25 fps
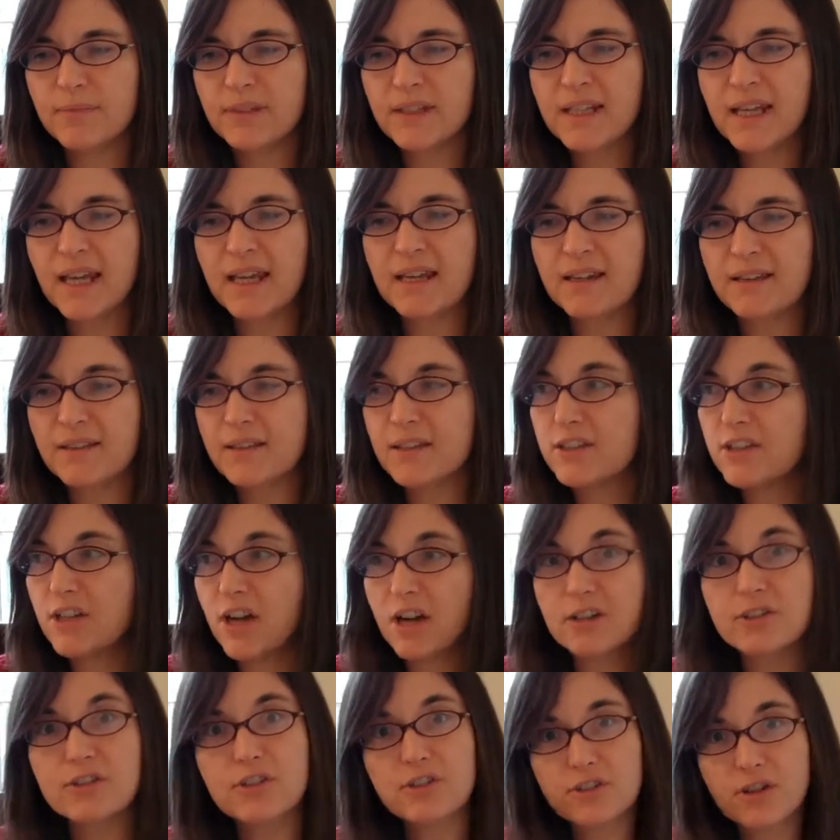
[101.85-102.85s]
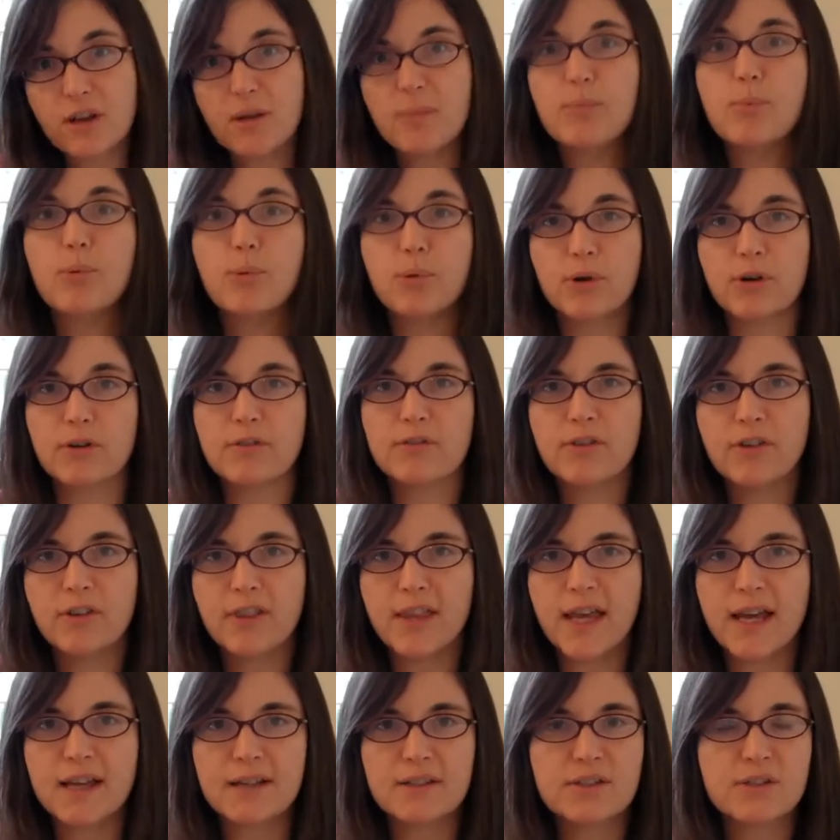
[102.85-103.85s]
getting the doctors on board for
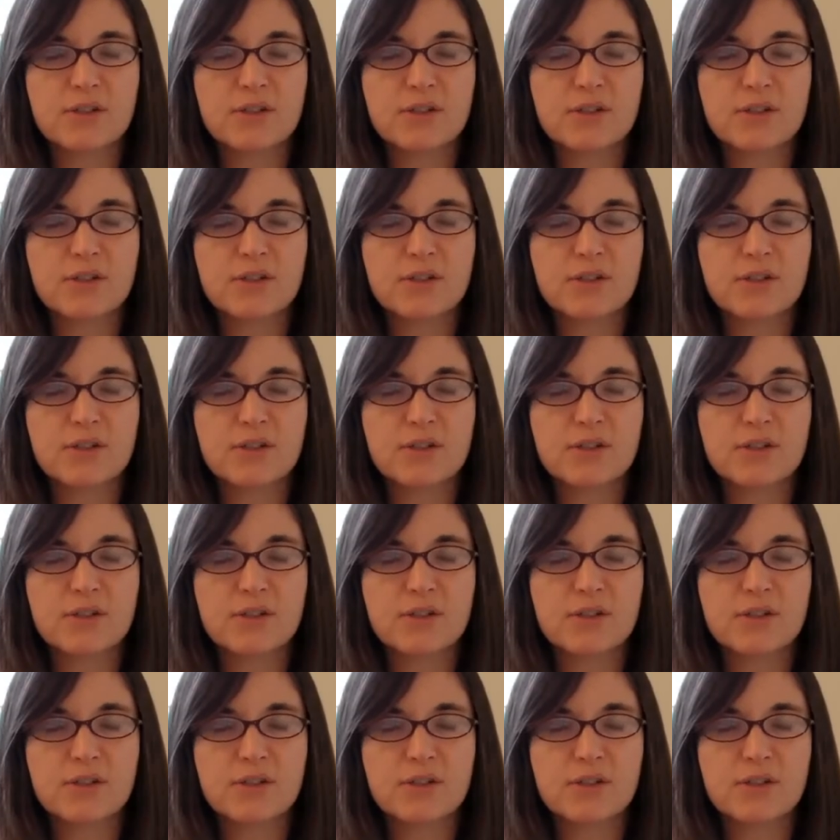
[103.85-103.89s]
that.